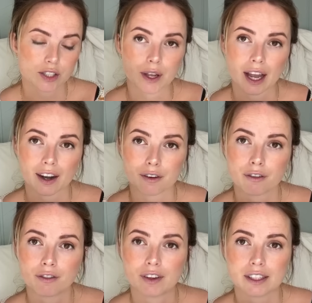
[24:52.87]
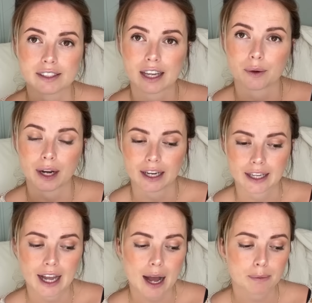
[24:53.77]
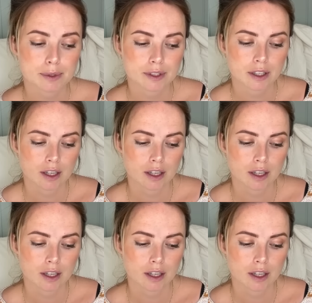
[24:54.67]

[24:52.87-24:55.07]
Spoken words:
so it kind of fills out any gaps.